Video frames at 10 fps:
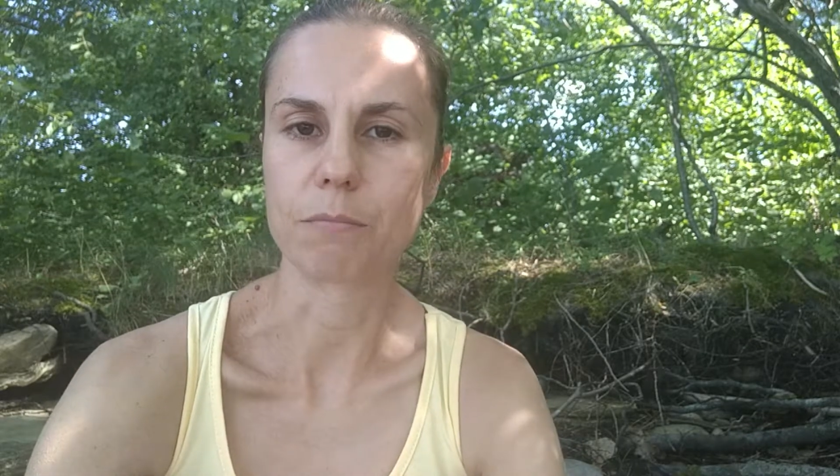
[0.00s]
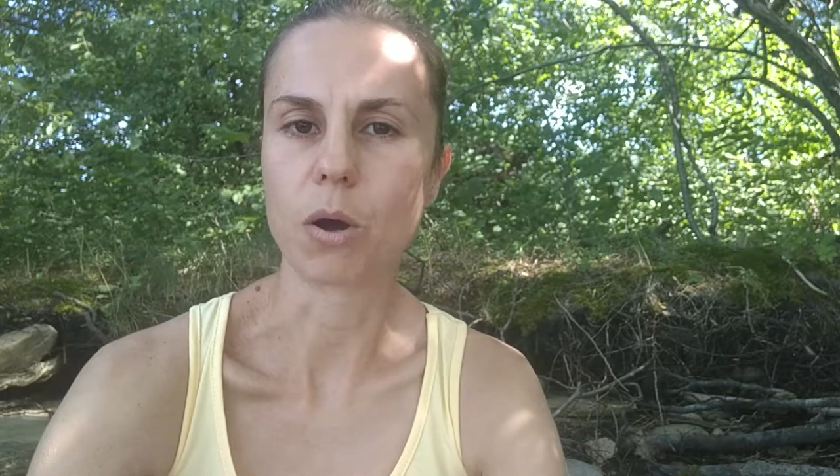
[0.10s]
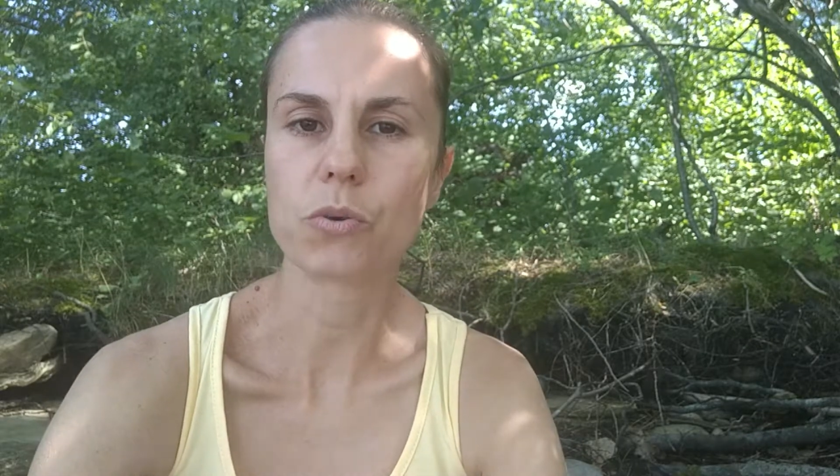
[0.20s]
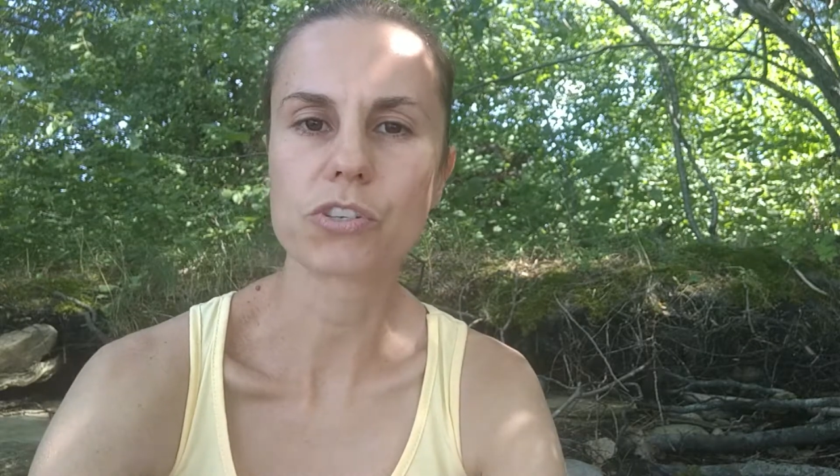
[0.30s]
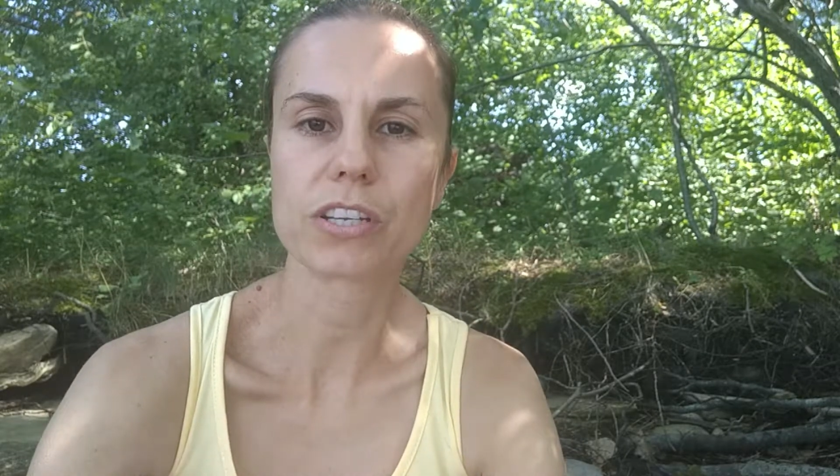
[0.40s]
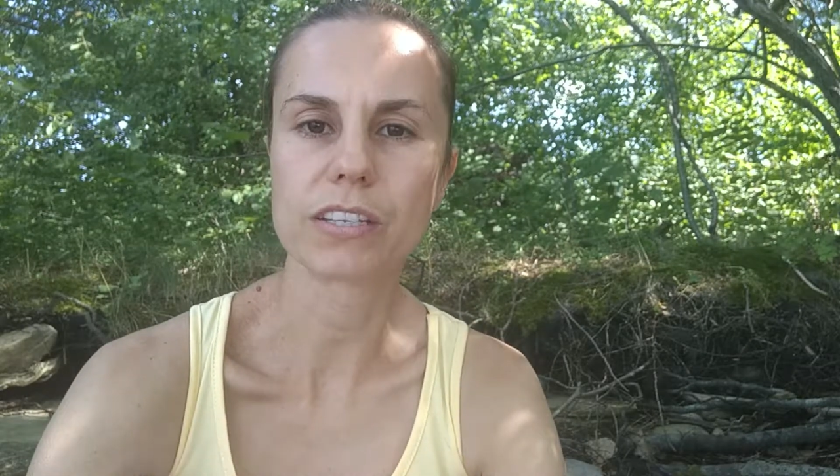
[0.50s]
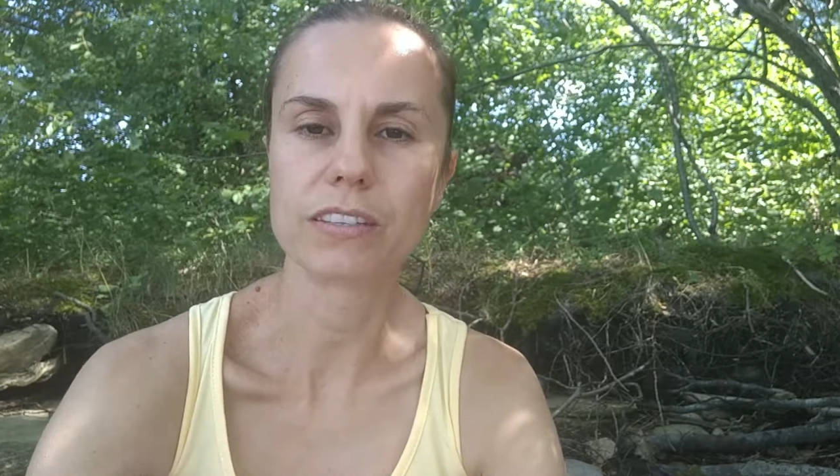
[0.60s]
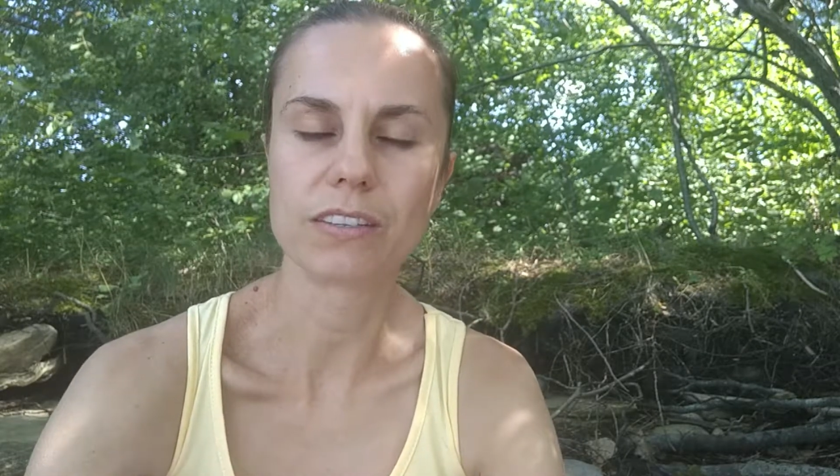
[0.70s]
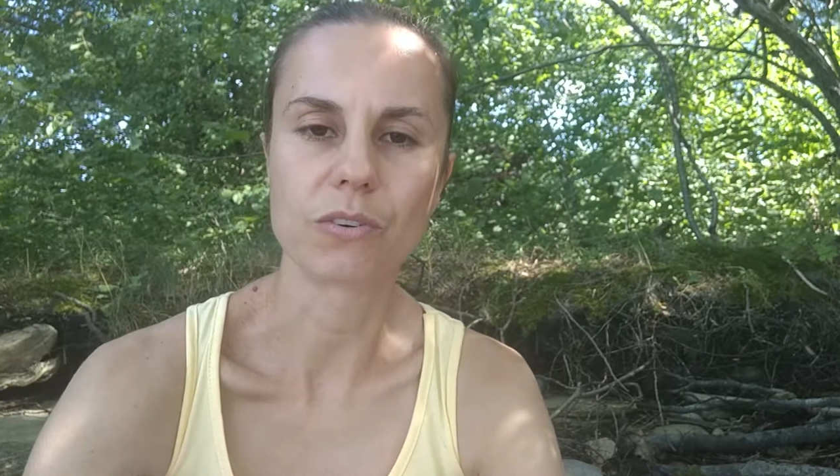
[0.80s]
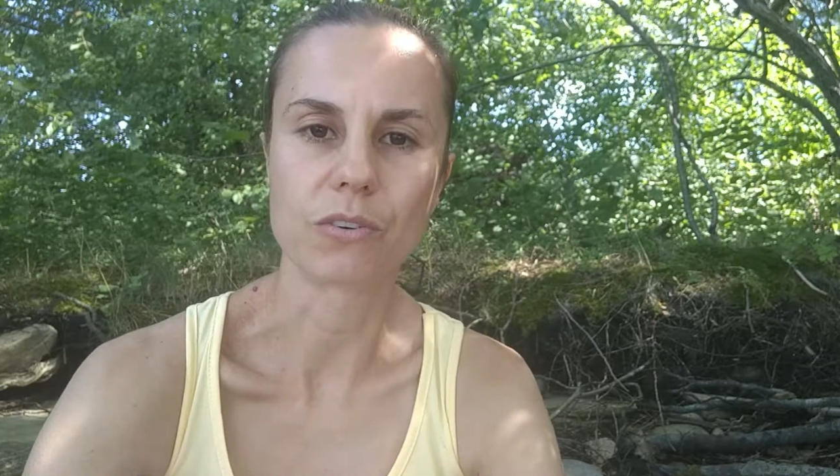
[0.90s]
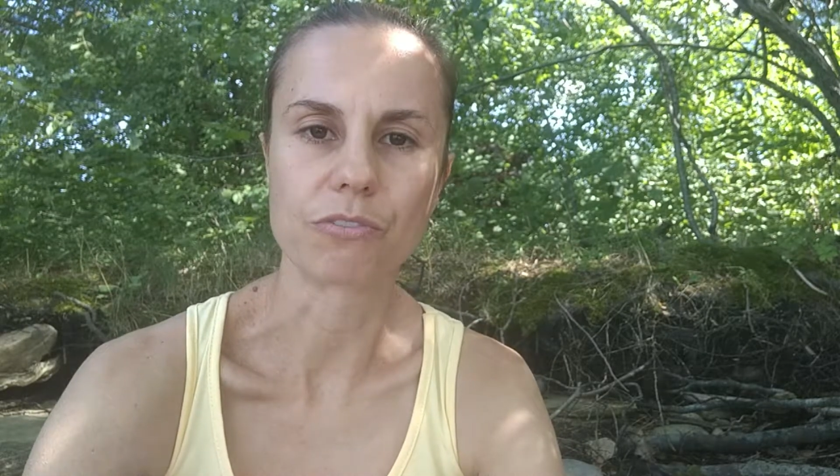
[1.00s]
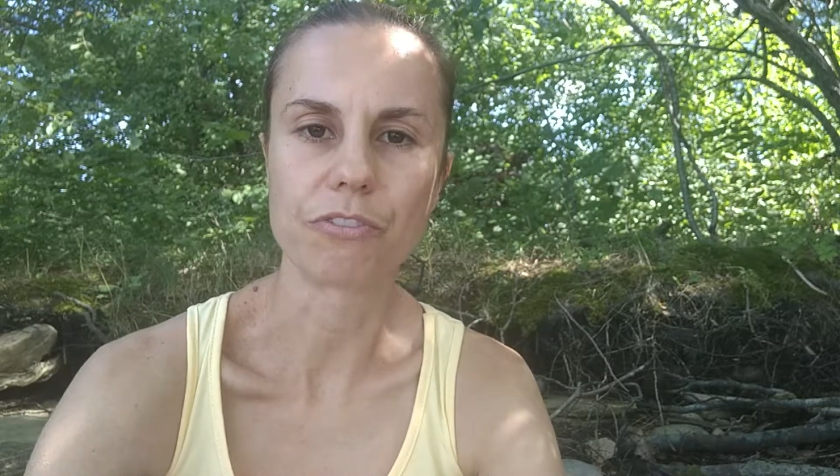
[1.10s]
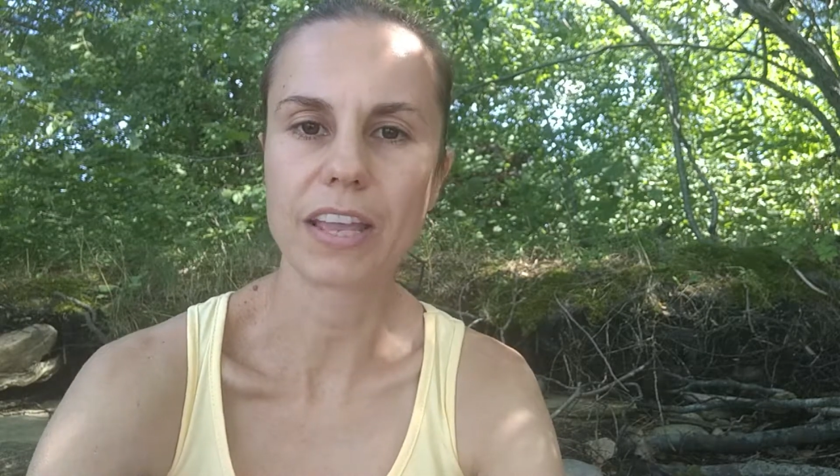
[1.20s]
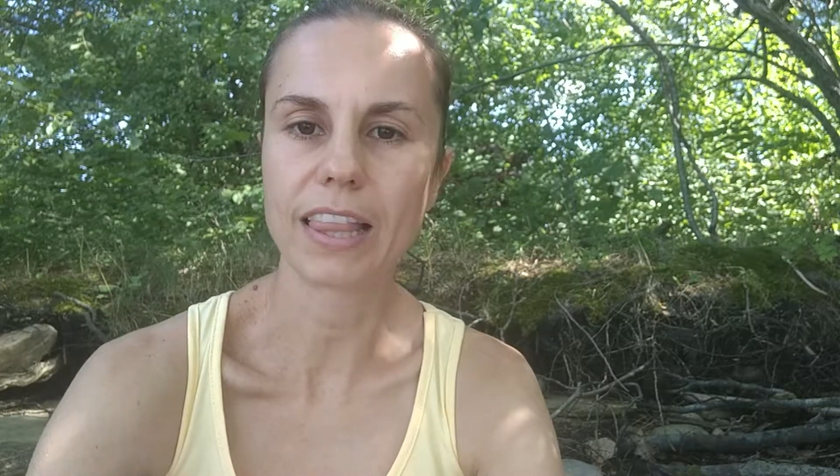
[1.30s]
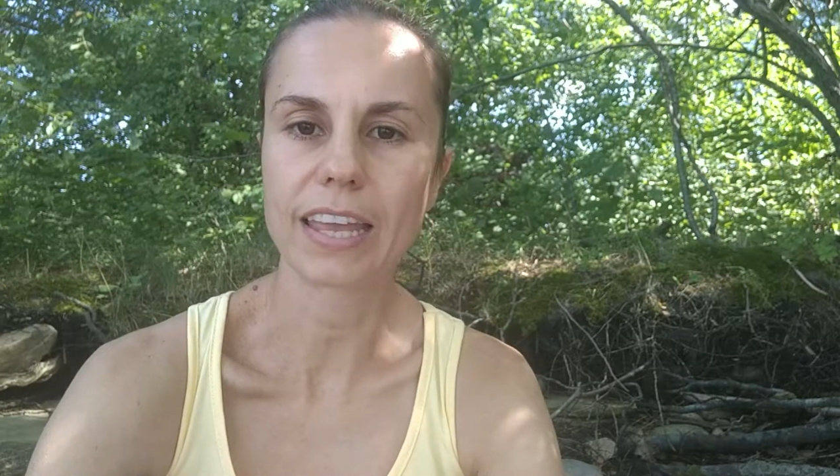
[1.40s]
emotion or
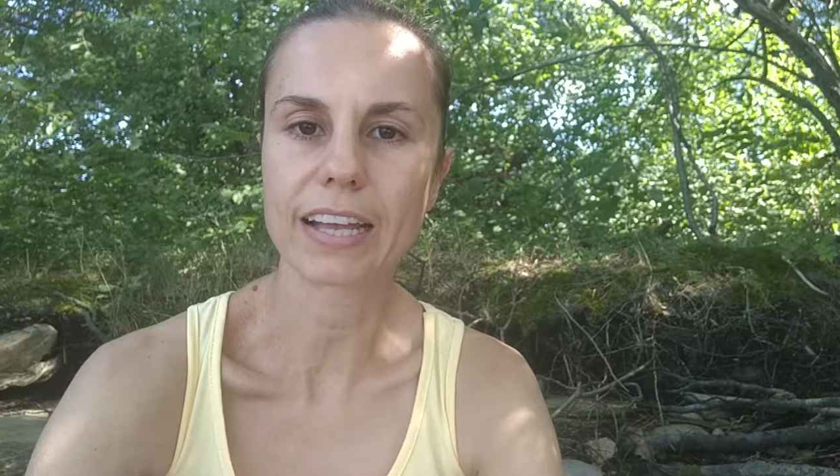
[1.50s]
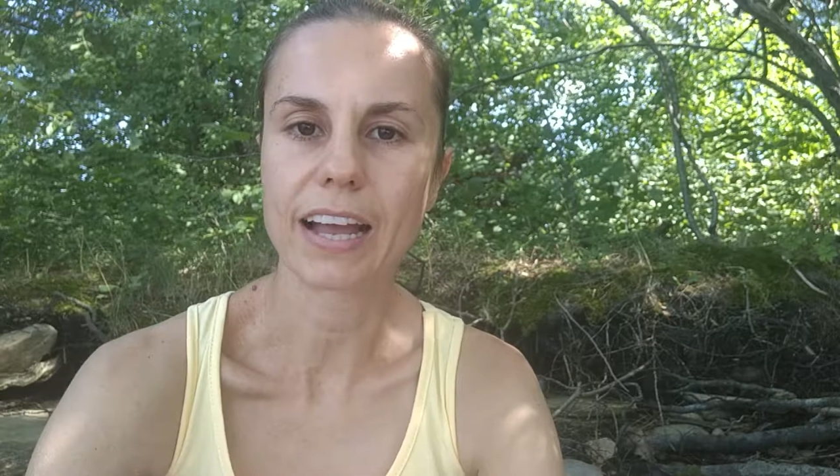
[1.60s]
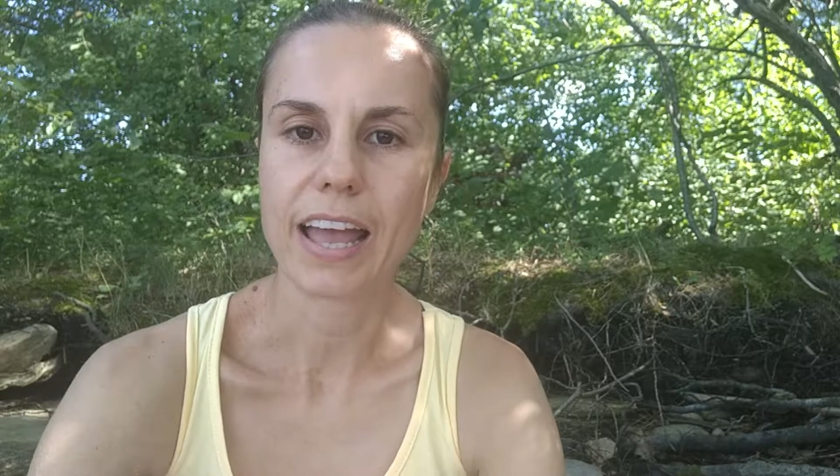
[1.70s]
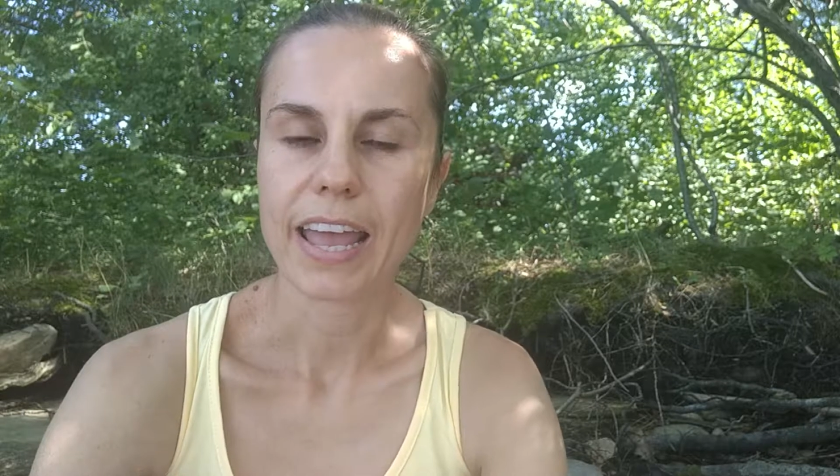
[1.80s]
feeling,